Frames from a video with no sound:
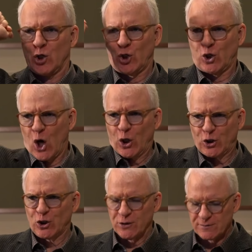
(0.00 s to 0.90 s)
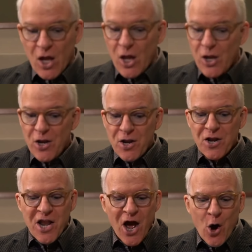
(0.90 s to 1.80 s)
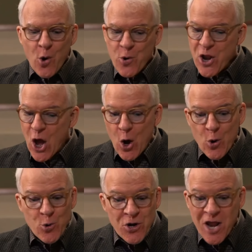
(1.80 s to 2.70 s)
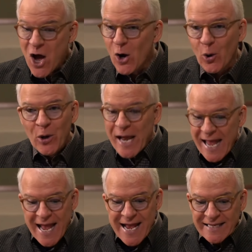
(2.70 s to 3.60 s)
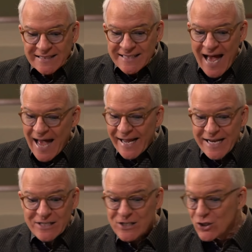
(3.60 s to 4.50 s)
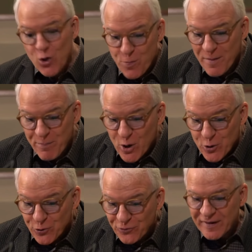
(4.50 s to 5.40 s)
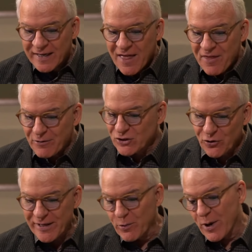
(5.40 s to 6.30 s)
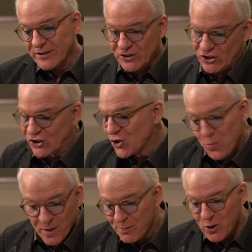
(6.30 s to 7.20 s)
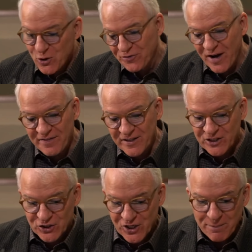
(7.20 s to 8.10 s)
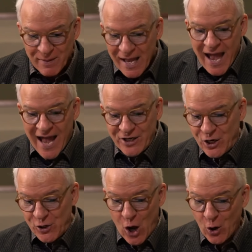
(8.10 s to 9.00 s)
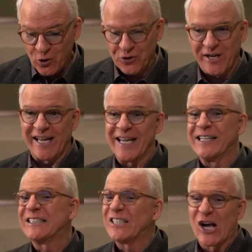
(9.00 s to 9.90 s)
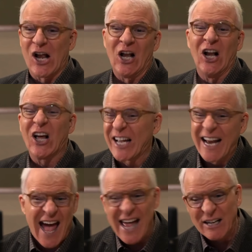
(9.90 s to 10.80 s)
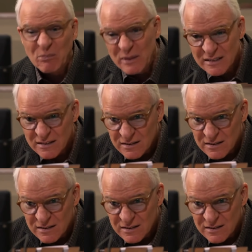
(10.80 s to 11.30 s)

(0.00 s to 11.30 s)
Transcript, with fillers: Shush! No, no, no. He is not a super boov. There is only one super boov on this ship, and you know who he is. You're looking at him.